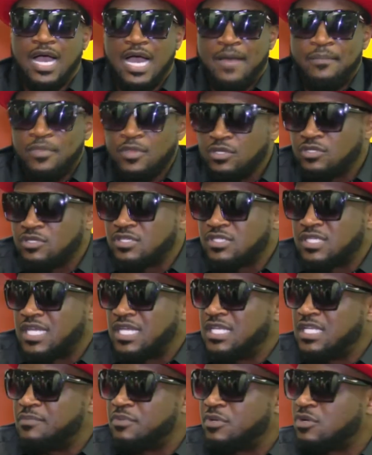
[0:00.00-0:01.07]
I'm not just
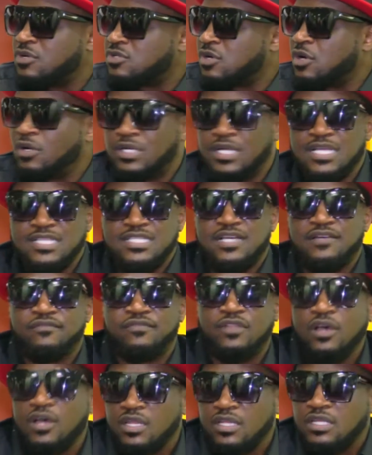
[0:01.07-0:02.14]
saying it because others have
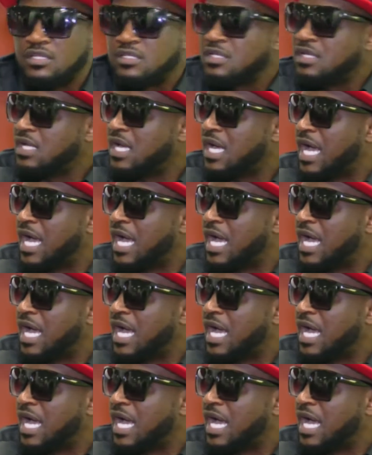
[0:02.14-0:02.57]
done it.